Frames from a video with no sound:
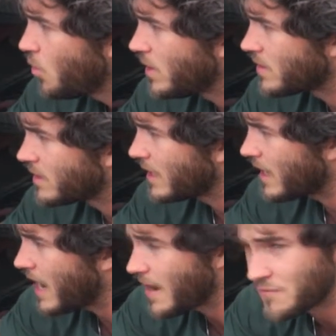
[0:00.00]
with
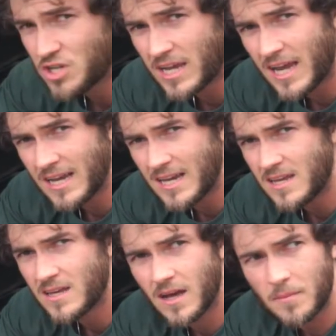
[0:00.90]
uh,
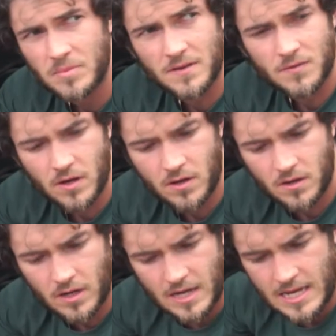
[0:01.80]
FJ80, I believe
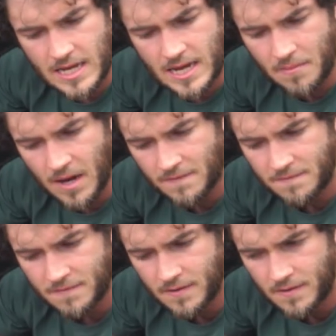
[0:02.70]
they're
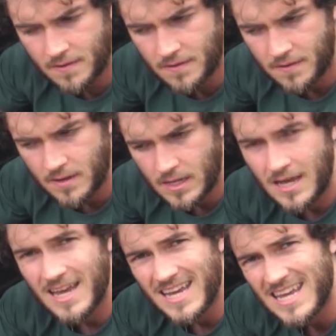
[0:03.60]
EMF,
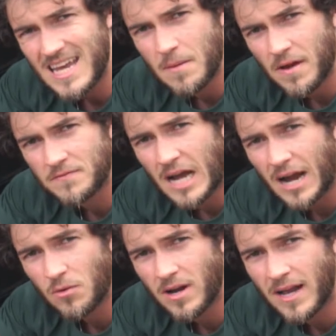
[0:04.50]
EMF
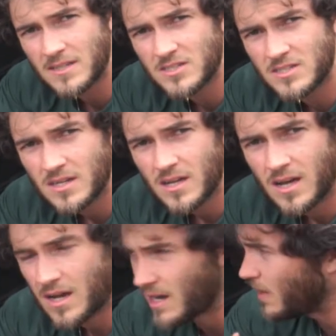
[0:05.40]
tie rod ends,
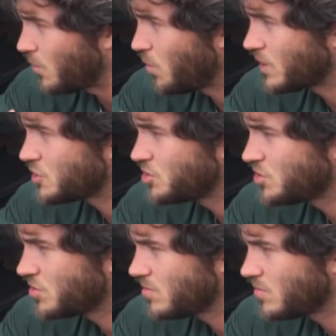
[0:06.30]
uh,
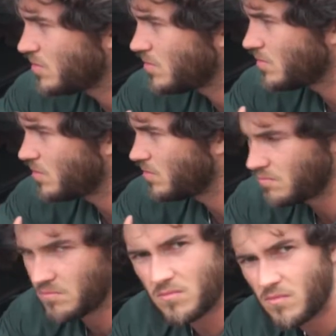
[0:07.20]
which
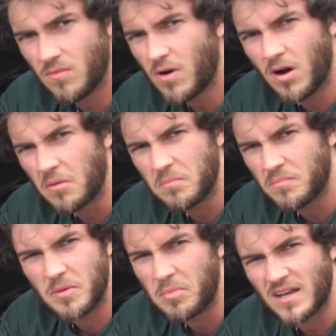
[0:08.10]
are
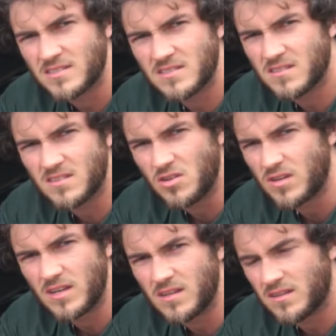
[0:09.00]
the best you
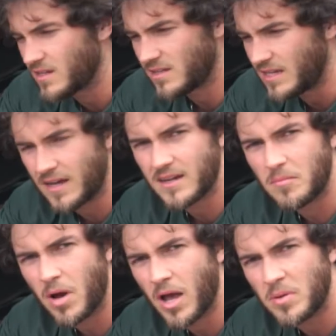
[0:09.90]
can get
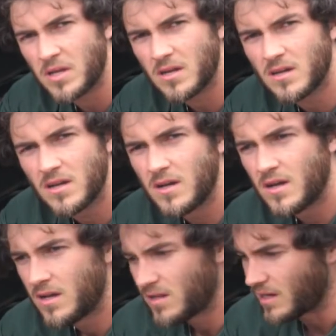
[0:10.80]
in my opinion.
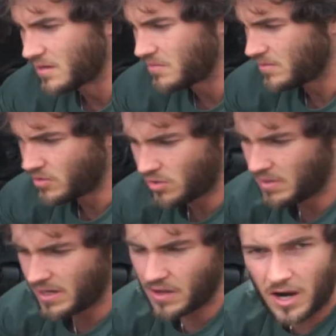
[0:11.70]
Like, don't
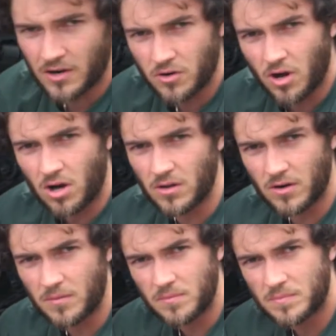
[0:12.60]
buy the
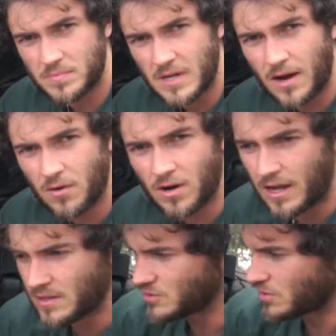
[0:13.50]
$100 tie rod
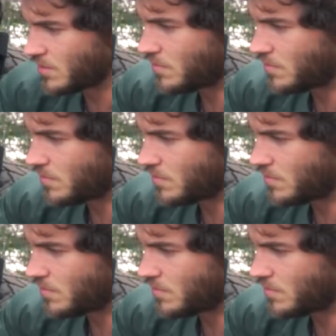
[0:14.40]
ends or,